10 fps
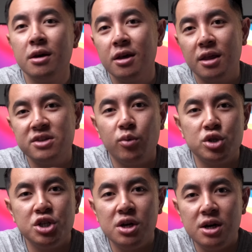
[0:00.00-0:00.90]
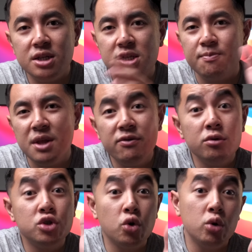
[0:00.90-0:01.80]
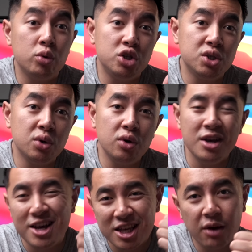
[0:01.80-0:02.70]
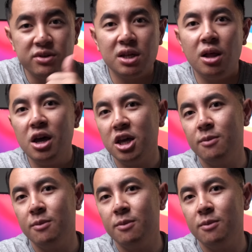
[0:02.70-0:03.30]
Thanks for watching, guys. If you enjoyed what you saw, give us a like,